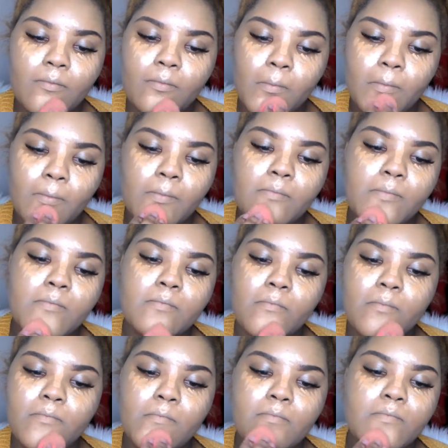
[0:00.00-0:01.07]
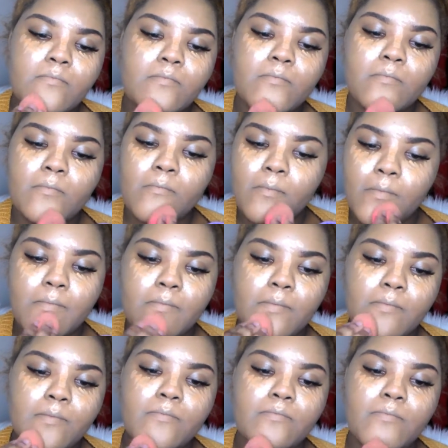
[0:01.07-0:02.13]
Yeah, $40. And it
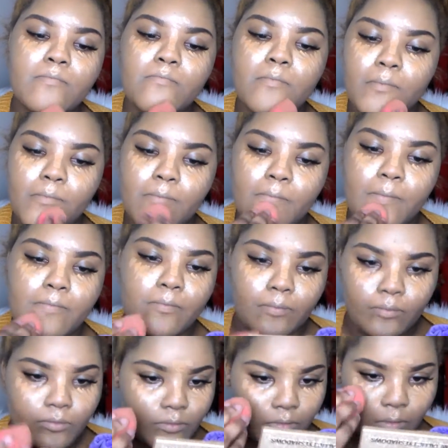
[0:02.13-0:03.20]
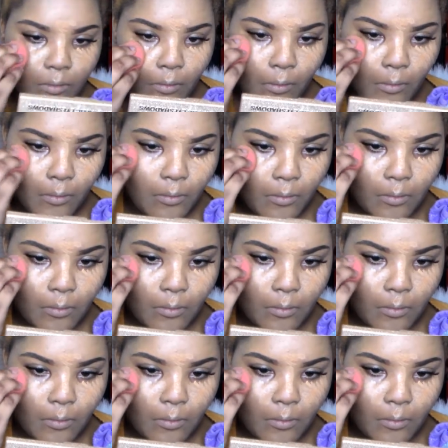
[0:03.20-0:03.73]
was that Clinique